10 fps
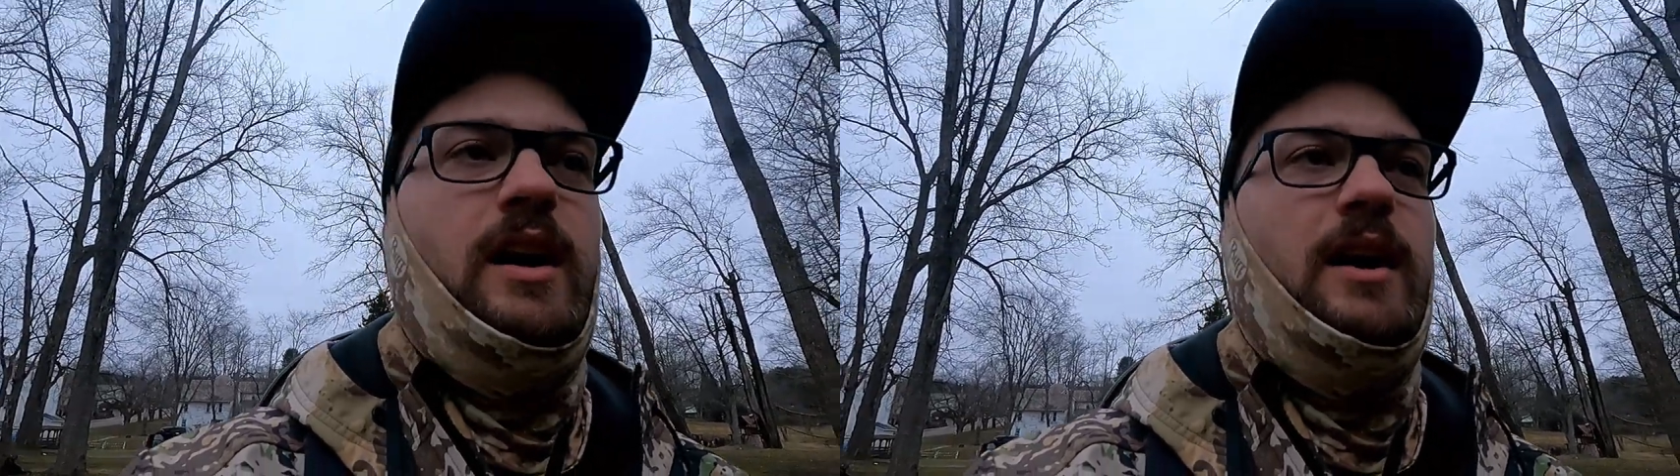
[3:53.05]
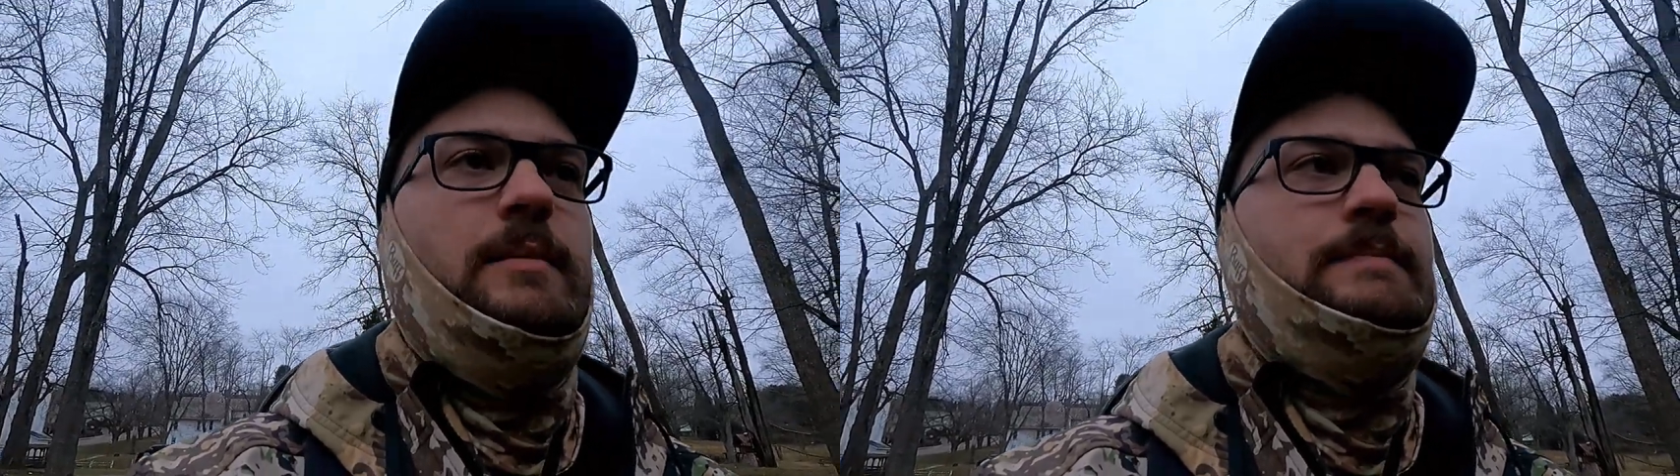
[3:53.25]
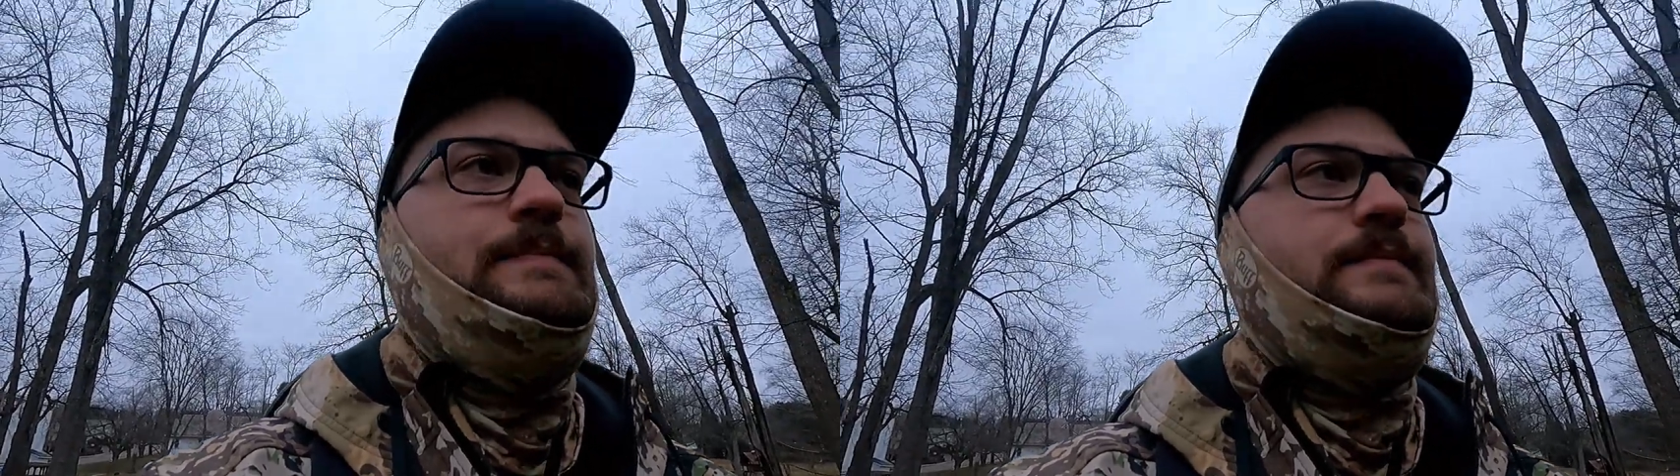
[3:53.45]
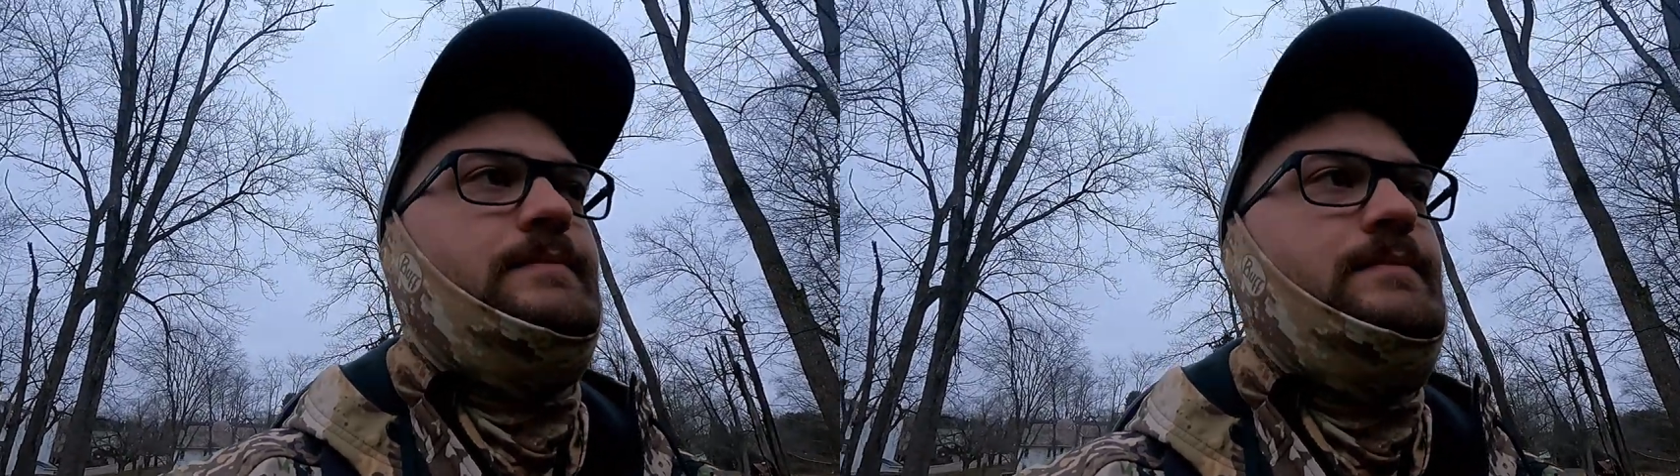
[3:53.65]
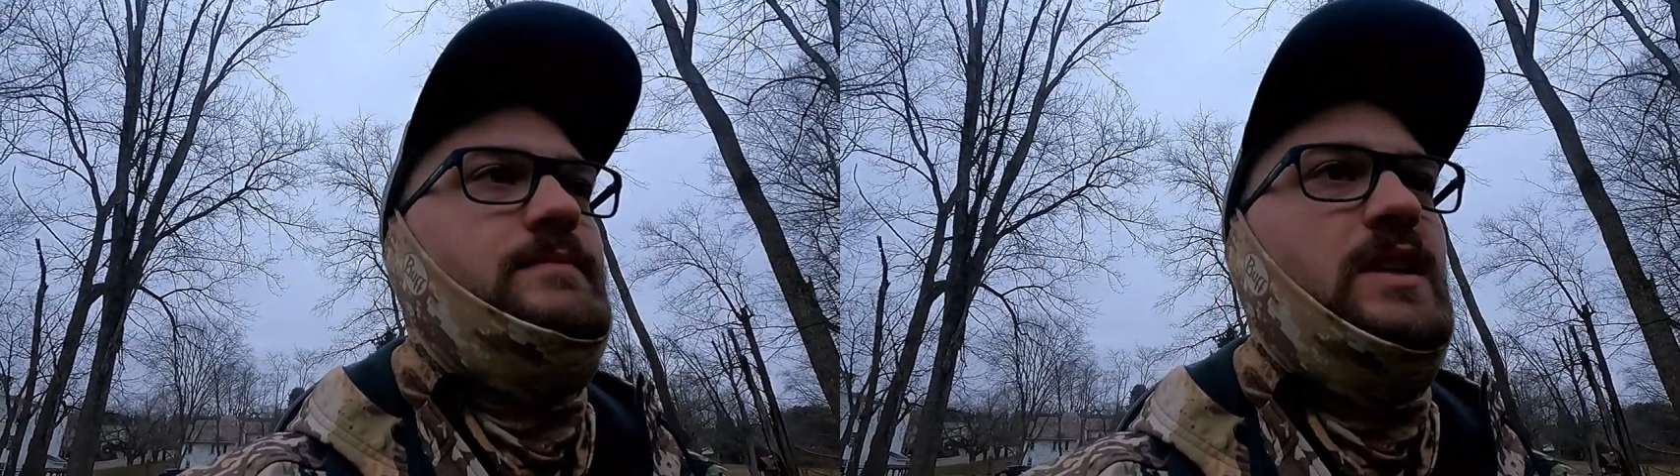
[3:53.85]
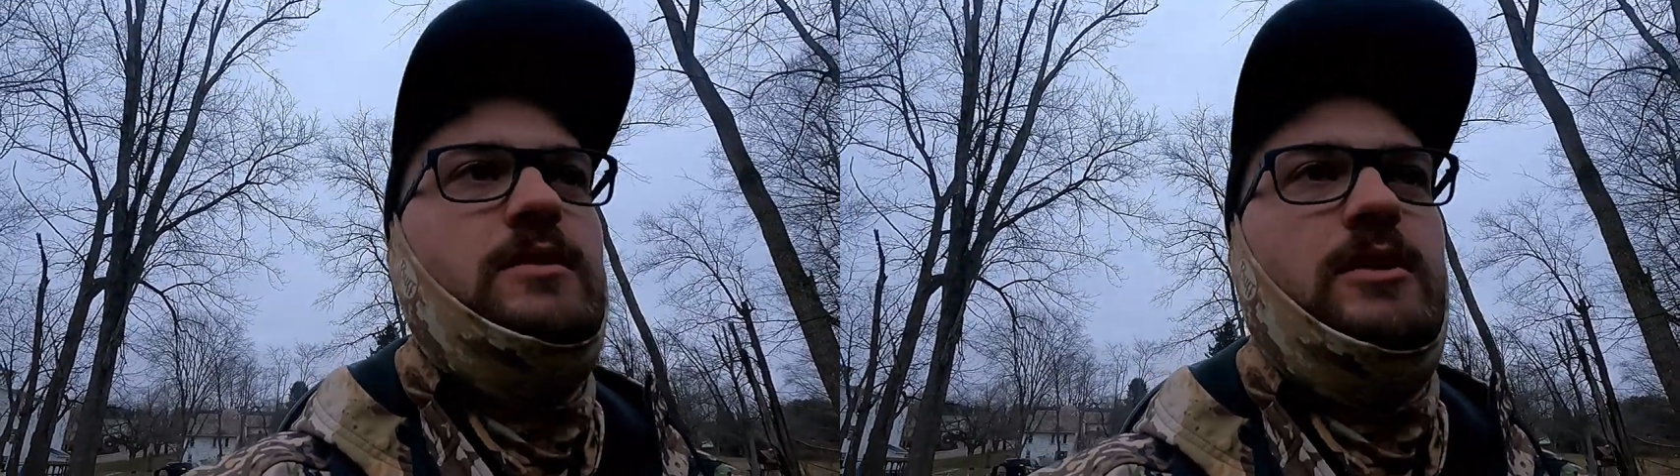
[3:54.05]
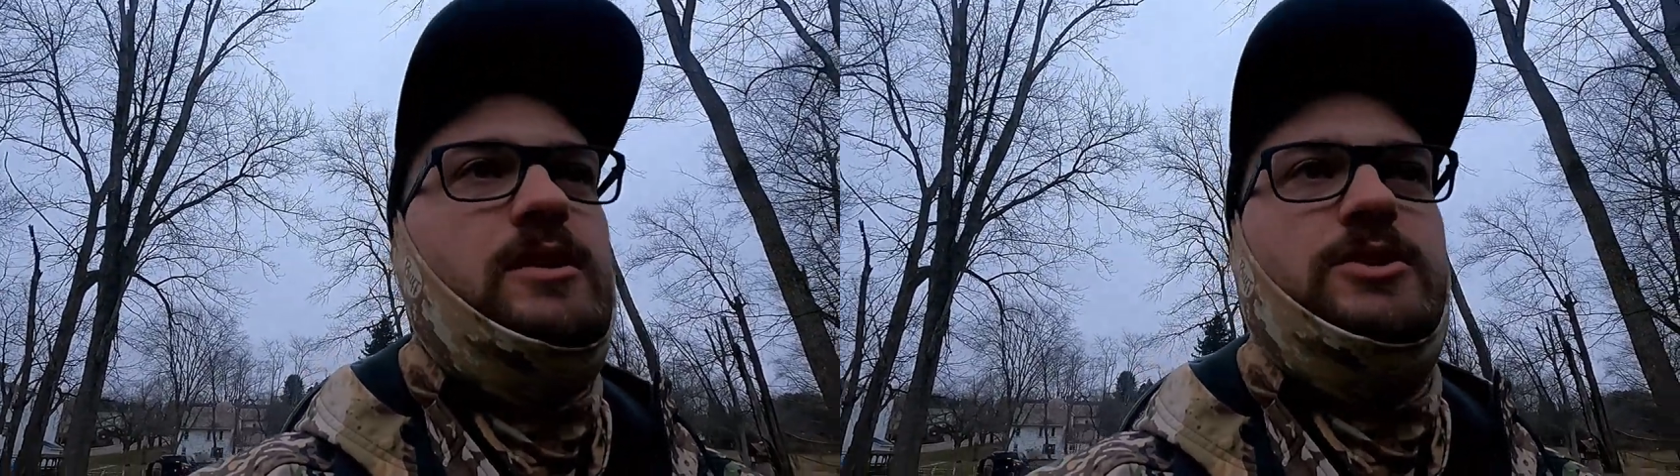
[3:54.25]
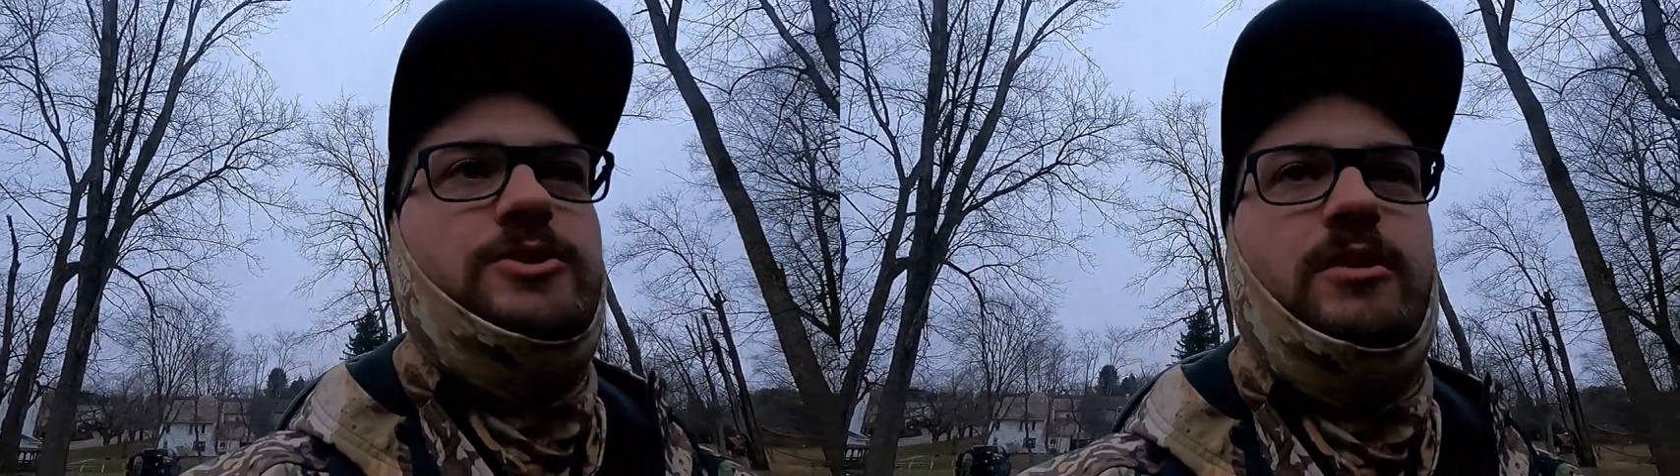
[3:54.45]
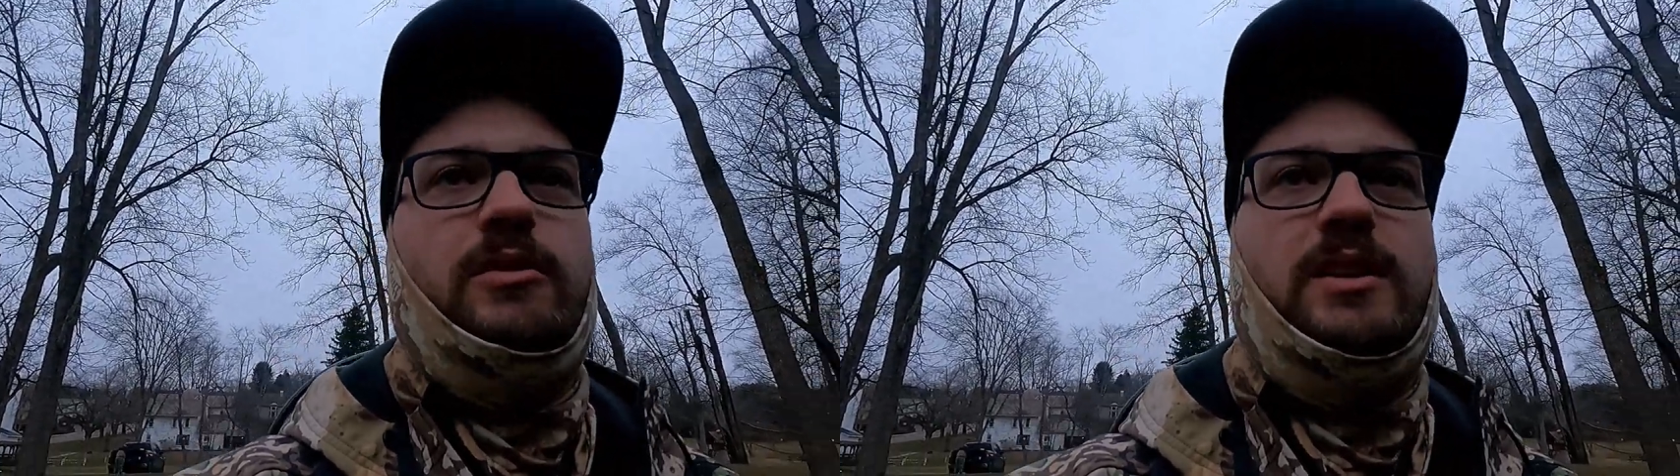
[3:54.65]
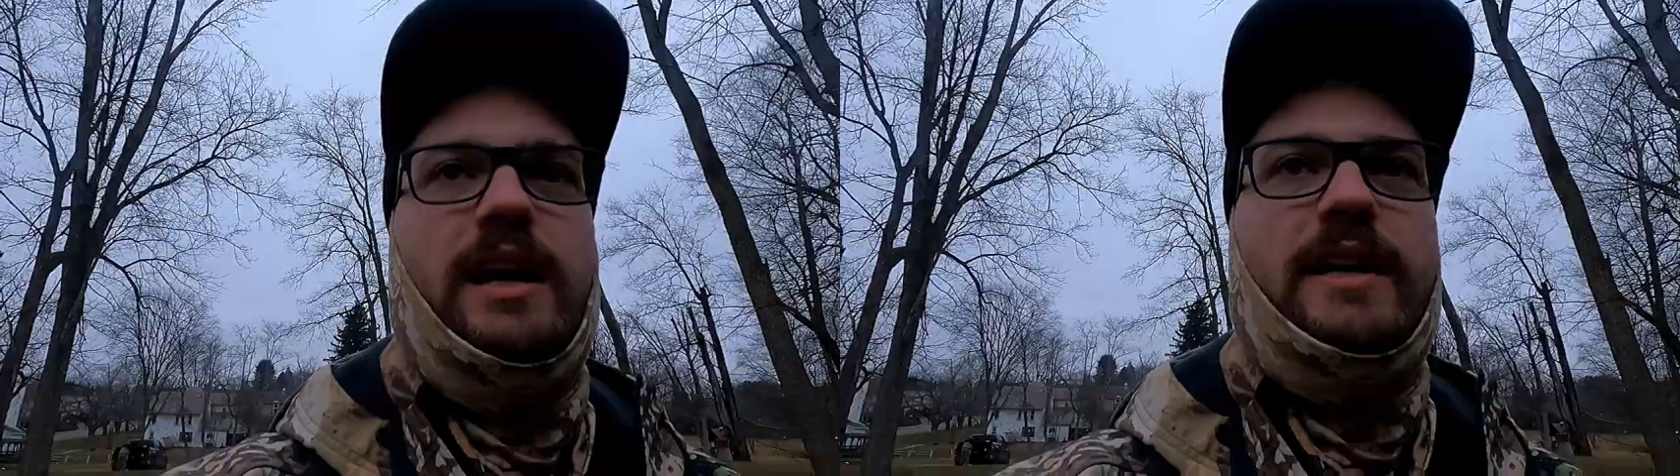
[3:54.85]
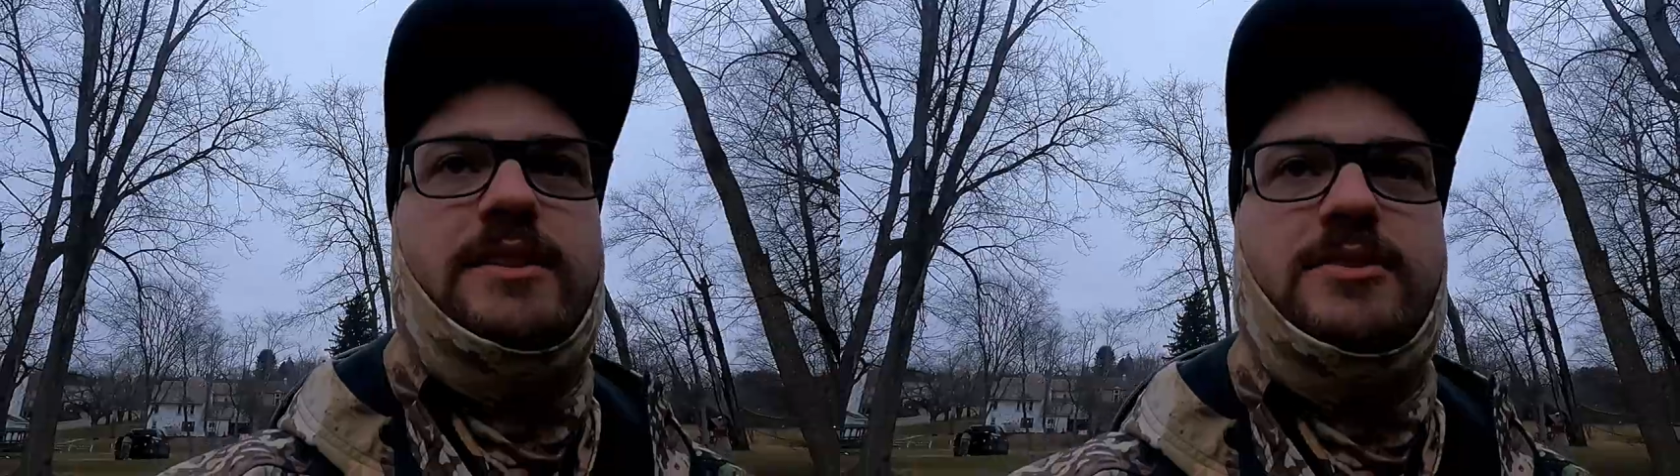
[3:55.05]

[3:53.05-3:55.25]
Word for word: um, literally just throwing a line in.